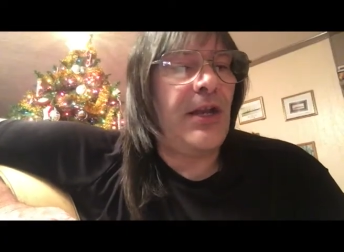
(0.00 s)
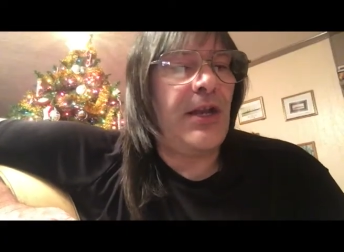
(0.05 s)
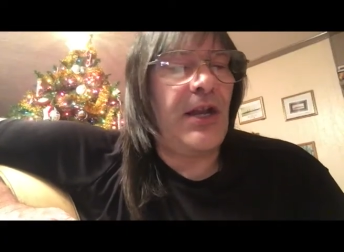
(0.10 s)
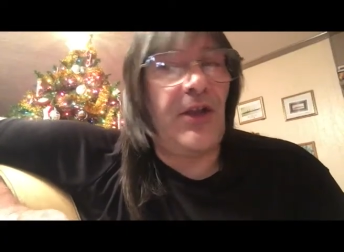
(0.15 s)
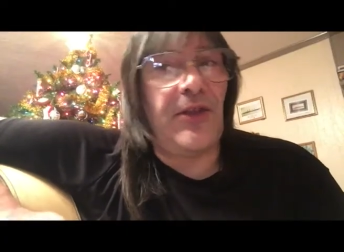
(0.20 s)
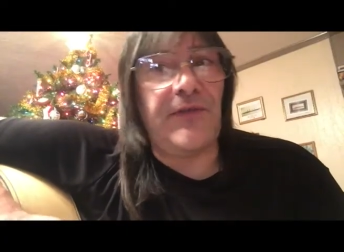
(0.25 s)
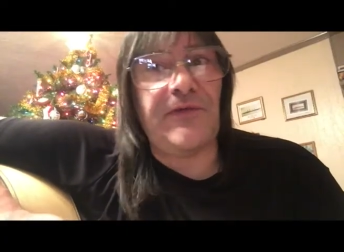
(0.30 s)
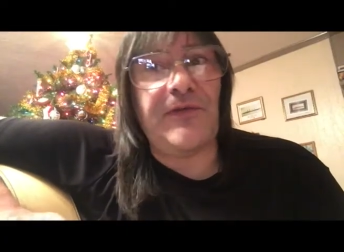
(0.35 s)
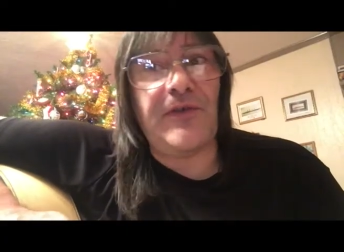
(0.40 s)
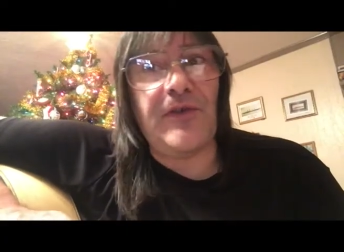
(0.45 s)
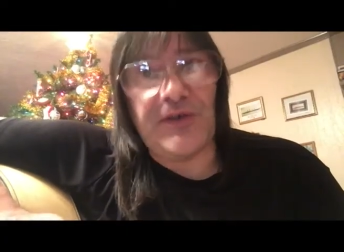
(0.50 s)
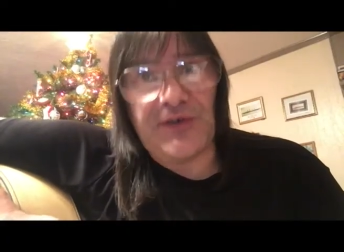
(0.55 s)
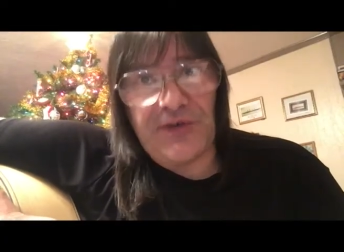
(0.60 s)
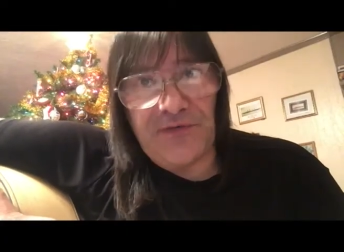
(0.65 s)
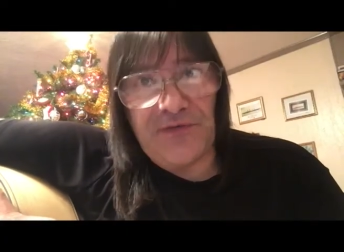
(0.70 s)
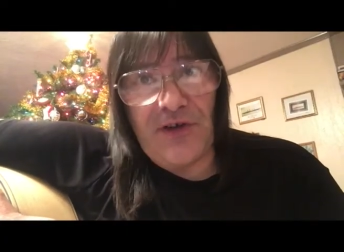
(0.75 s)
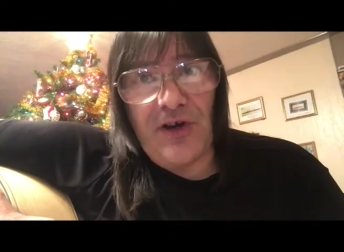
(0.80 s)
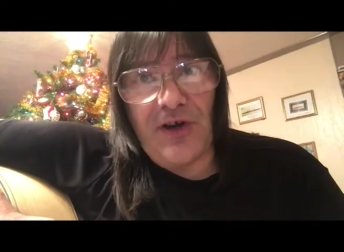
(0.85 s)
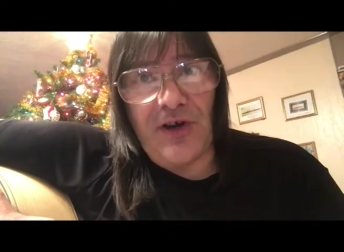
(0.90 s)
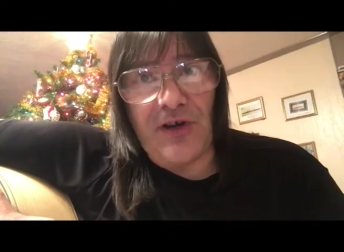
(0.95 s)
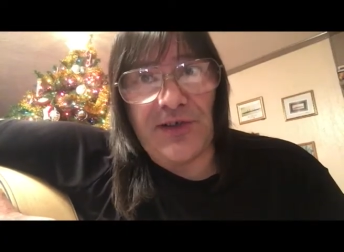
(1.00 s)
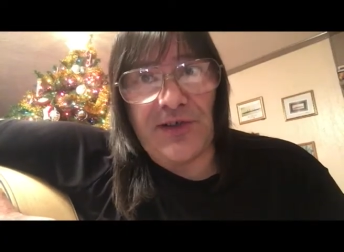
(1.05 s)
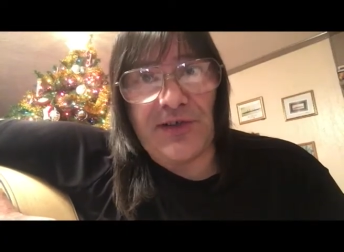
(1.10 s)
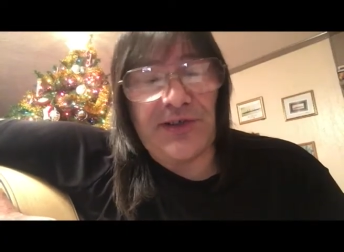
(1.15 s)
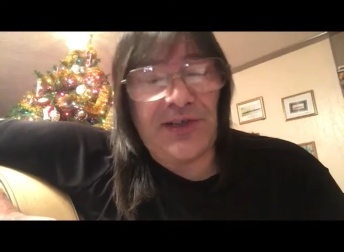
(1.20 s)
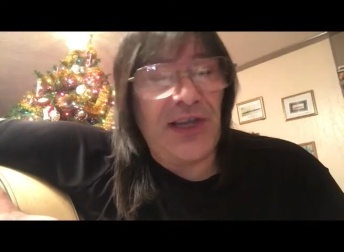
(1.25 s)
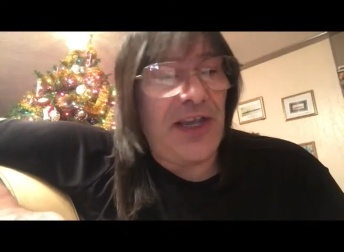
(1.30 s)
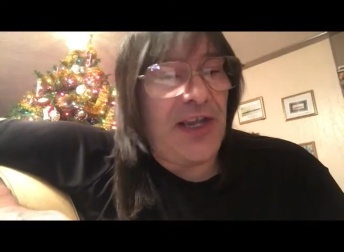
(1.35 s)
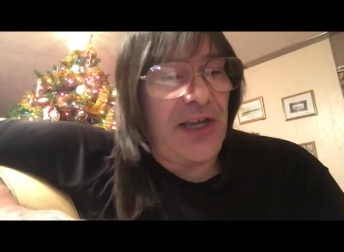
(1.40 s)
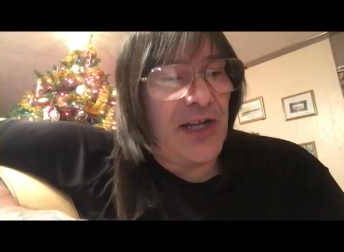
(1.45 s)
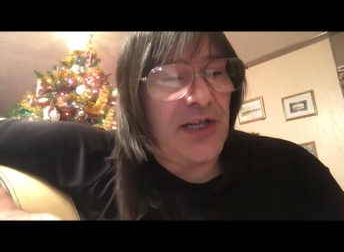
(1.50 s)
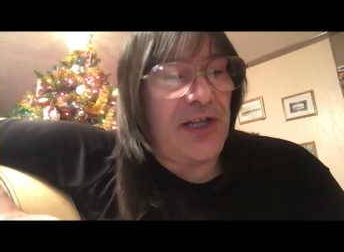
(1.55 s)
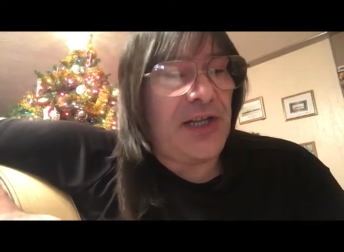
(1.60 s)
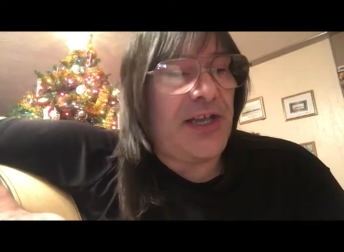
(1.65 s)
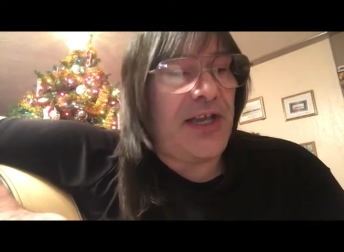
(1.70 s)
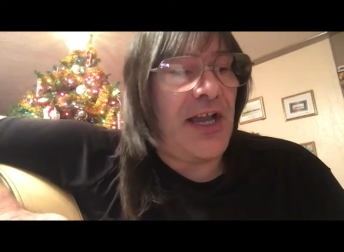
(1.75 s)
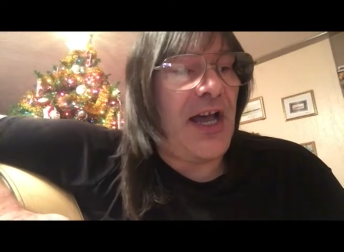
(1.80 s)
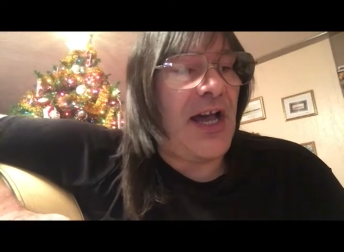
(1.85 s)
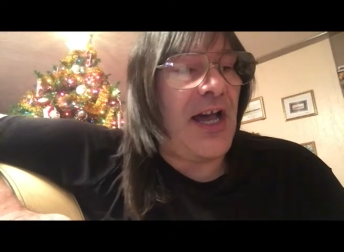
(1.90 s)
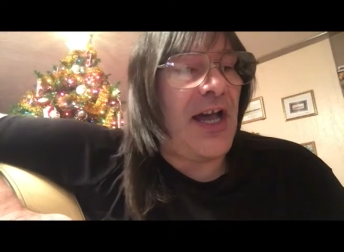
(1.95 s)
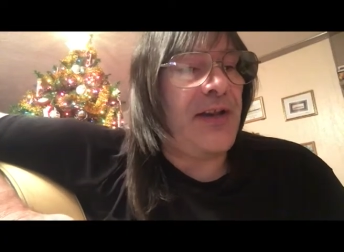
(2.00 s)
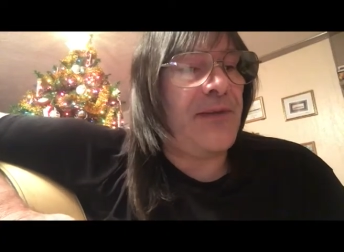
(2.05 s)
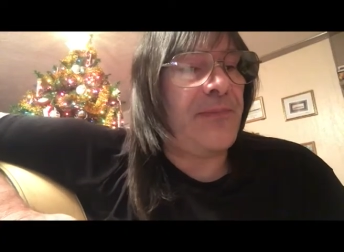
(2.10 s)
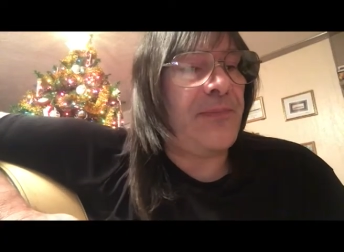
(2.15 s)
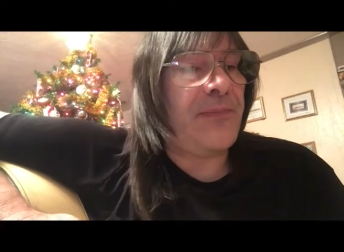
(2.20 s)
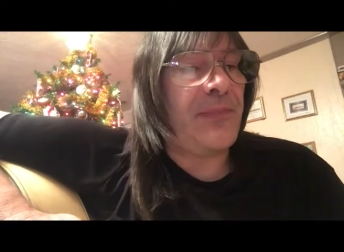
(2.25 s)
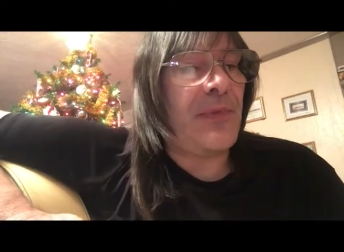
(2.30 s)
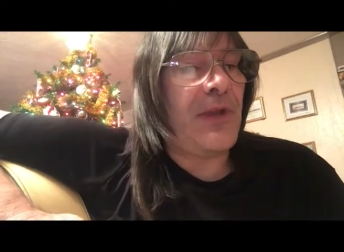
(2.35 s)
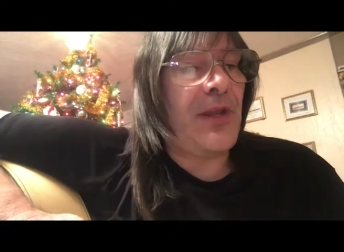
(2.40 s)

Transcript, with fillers: Now the first verse in Klingon